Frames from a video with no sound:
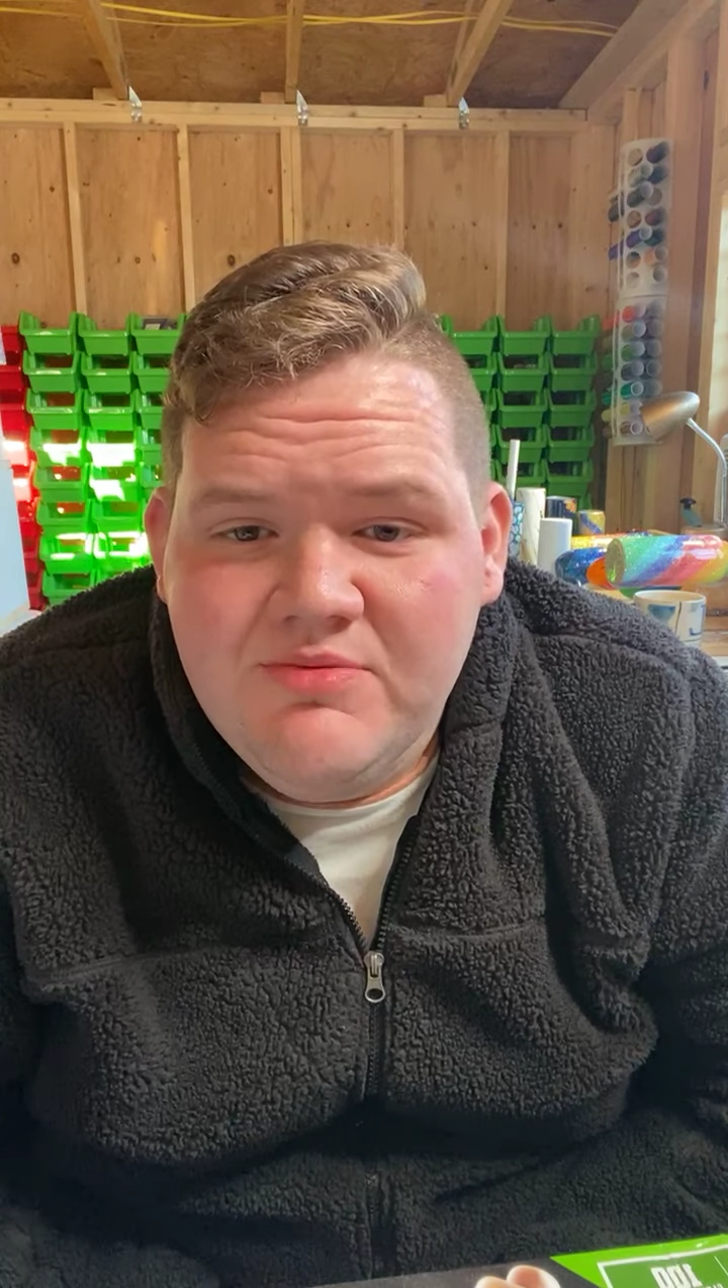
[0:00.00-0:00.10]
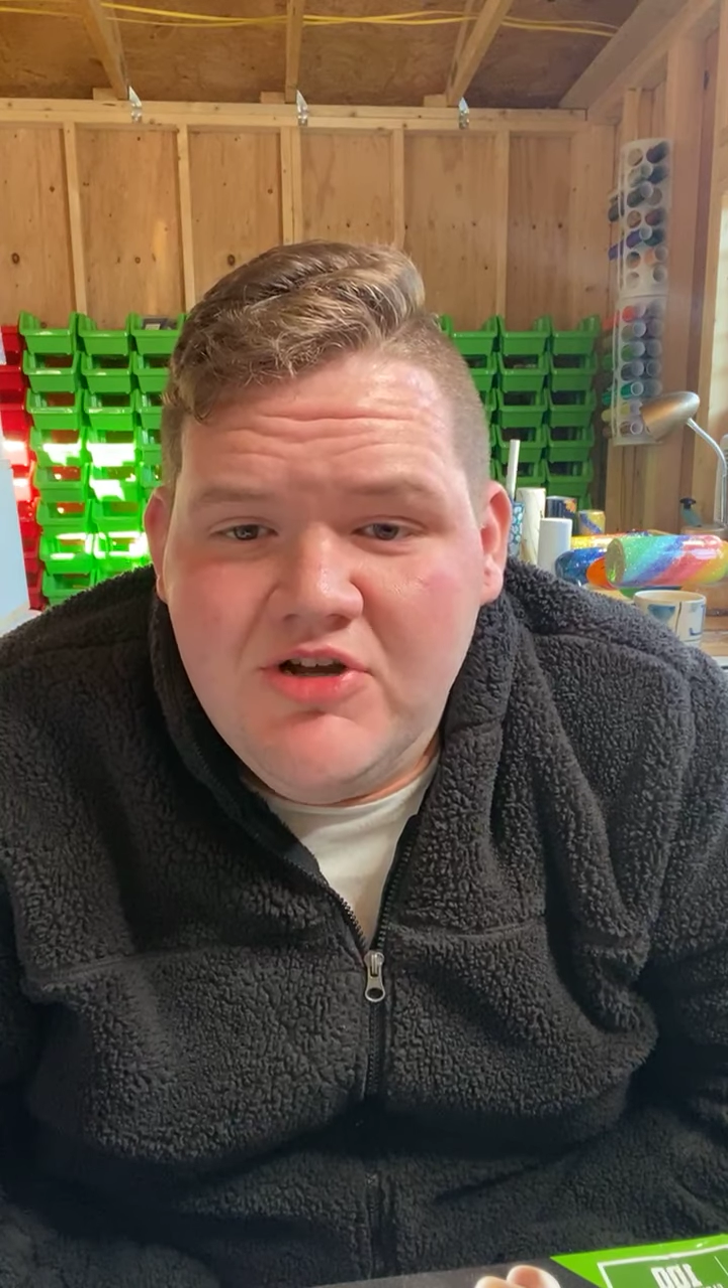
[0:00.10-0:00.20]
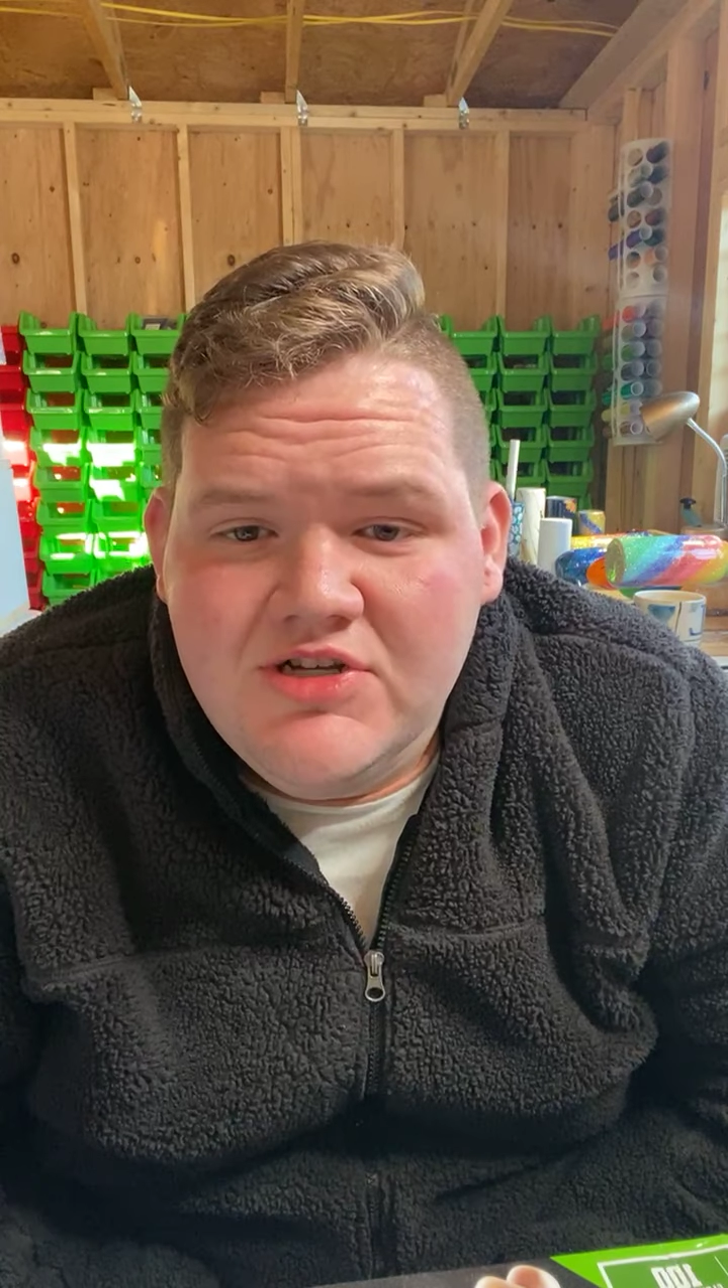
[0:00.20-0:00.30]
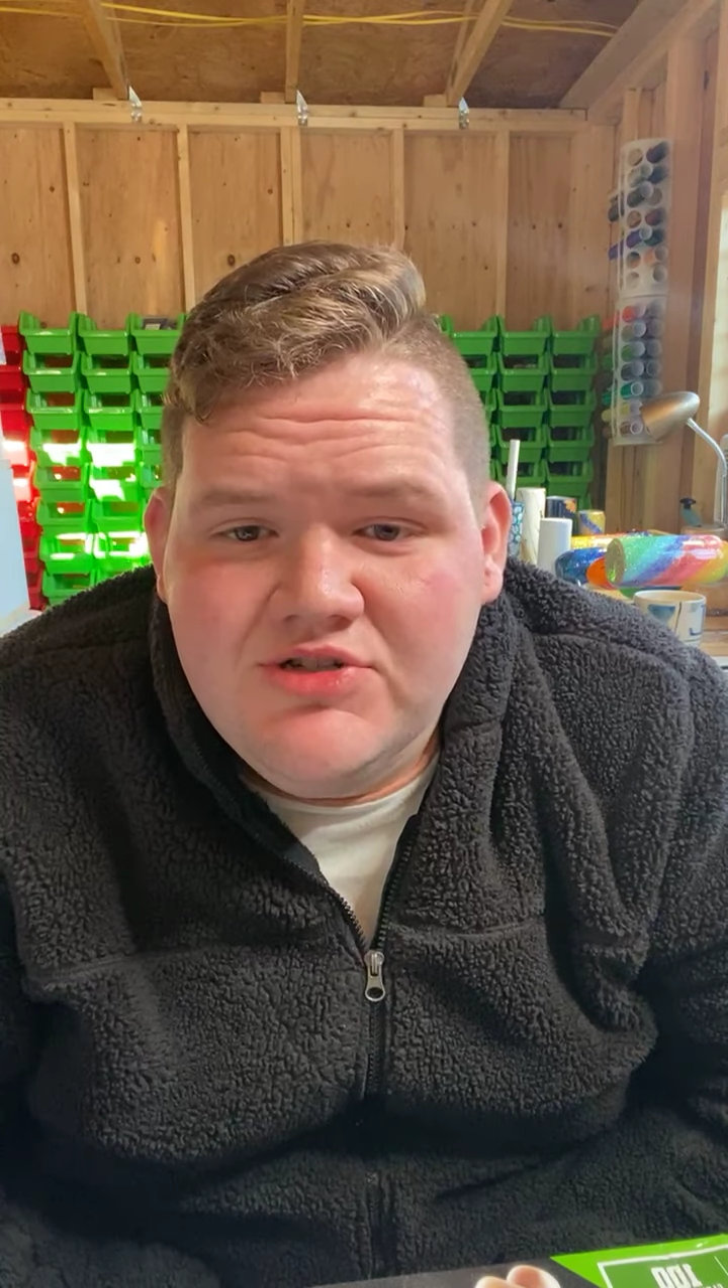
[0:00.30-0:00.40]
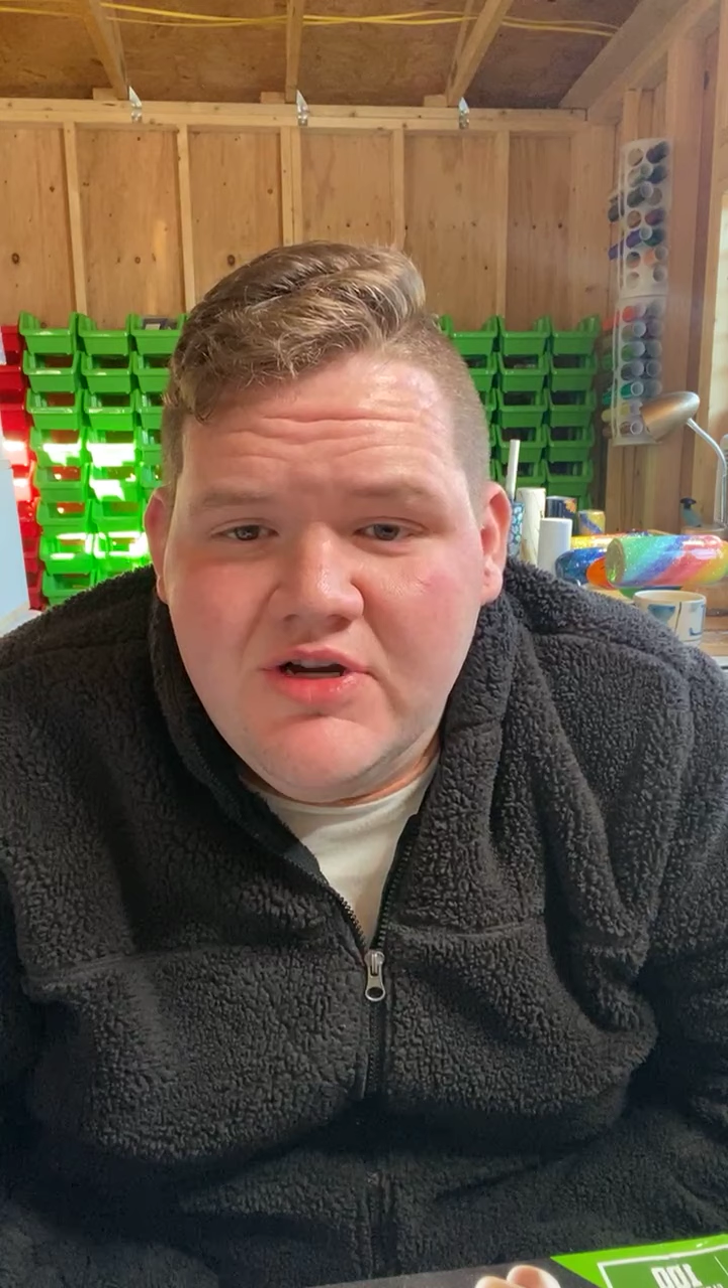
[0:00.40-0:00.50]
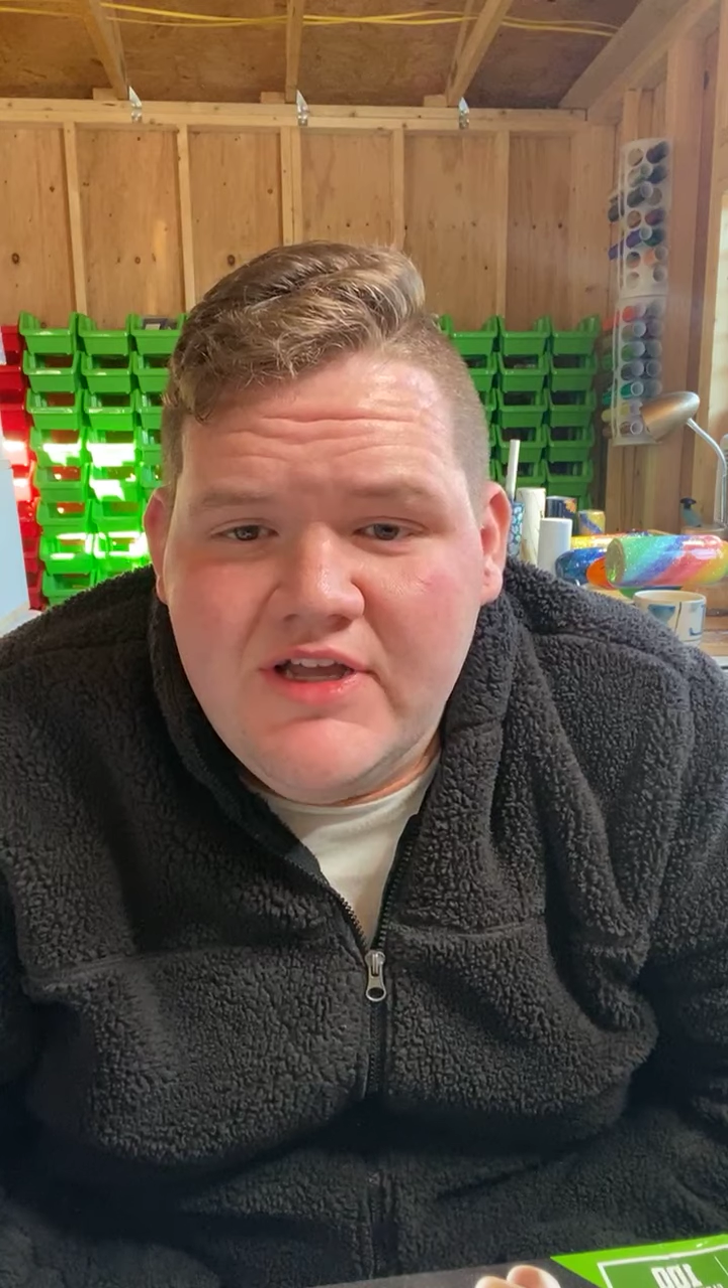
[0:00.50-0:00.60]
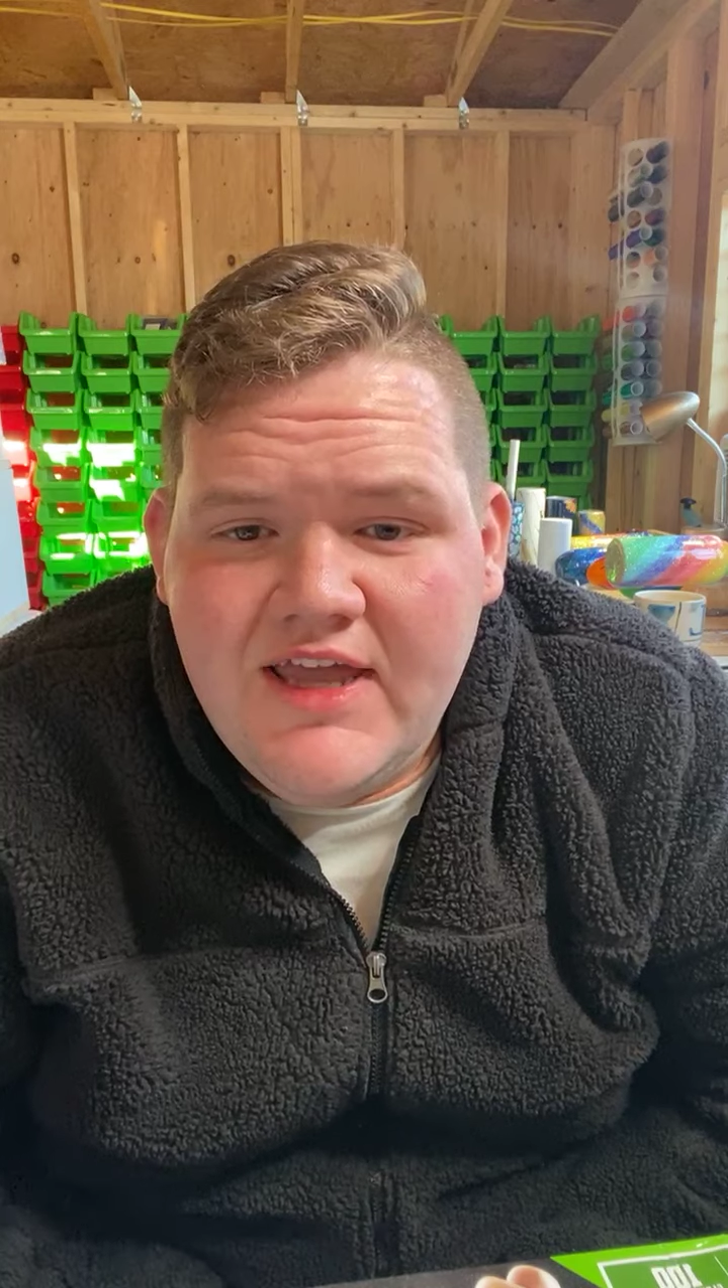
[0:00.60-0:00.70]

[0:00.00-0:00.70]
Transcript: to Australia.